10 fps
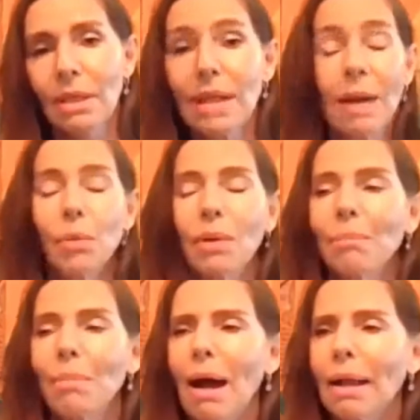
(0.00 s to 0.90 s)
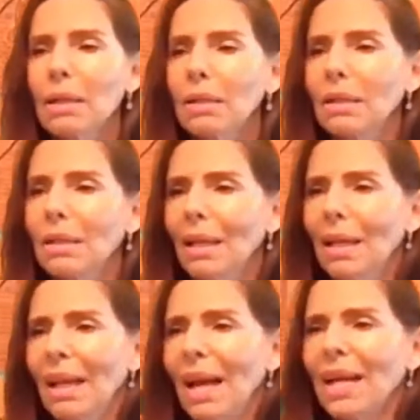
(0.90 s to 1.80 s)
Time went by,
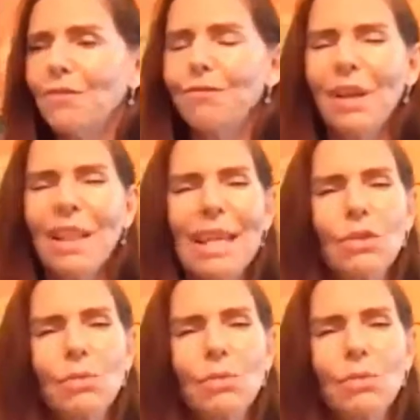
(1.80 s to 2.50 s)
and it felt like